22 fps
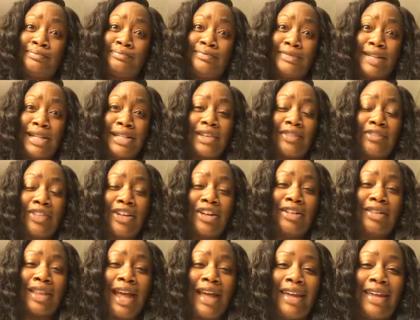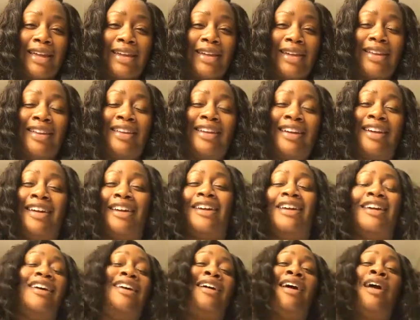Doesn't feel like it,
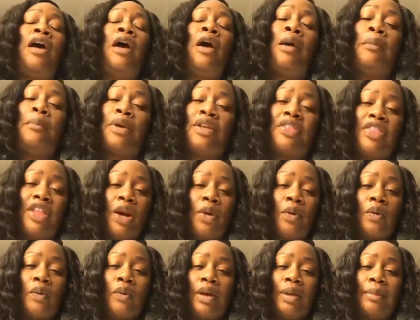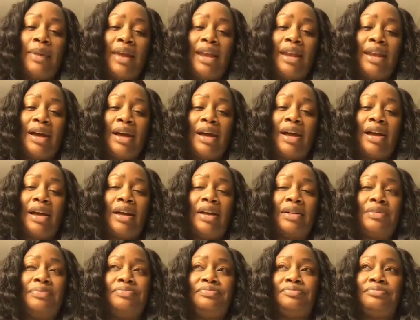but there were women
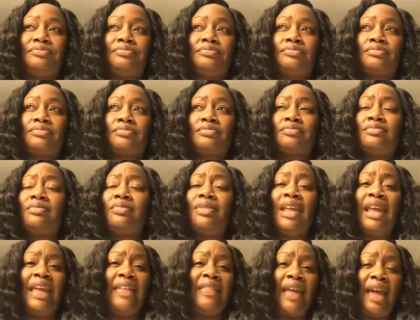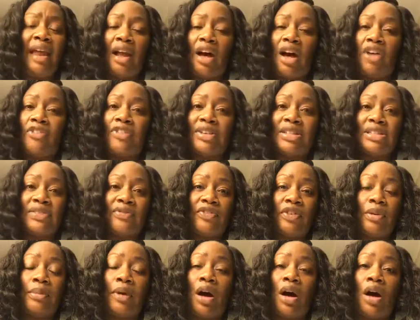in that office
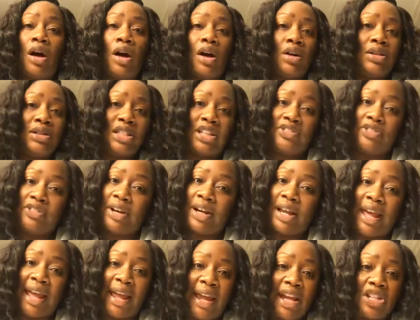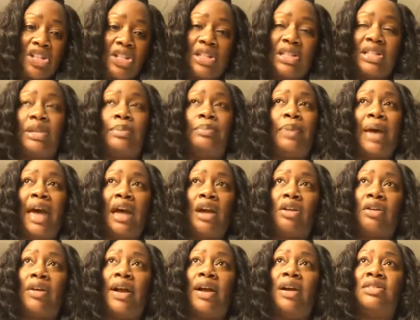from all different ages and
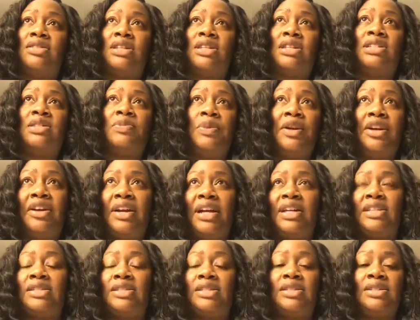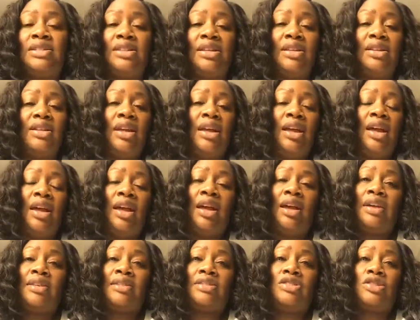backgrounds and experiences and
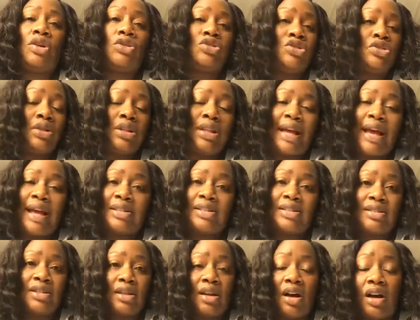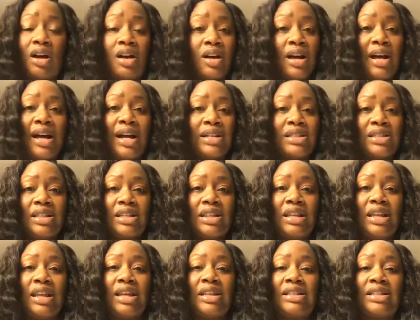social classes and all kinds of
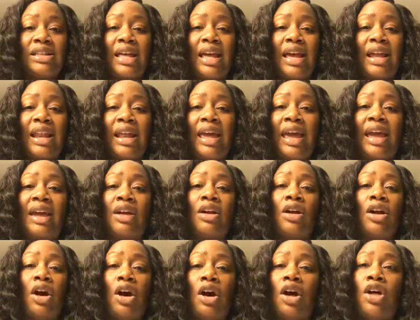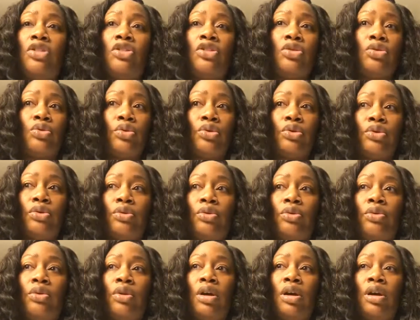things that had gone
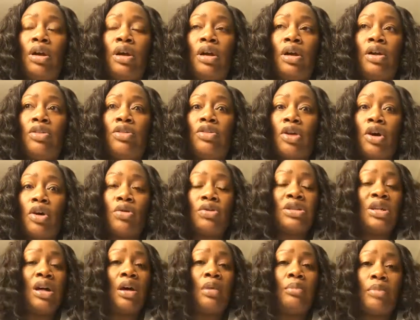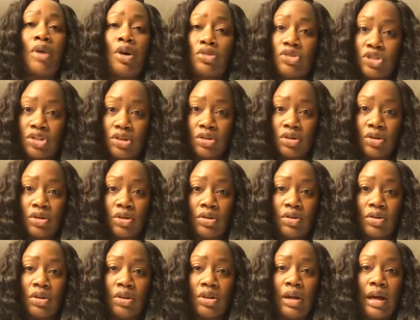through those
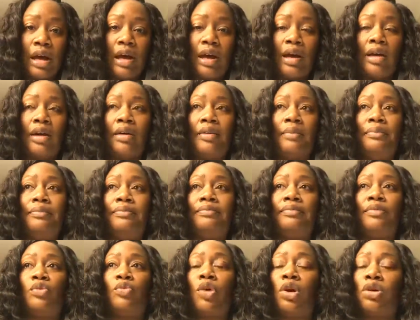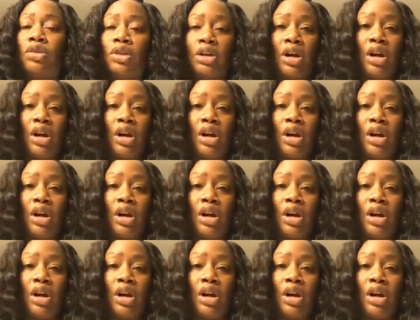emotional roller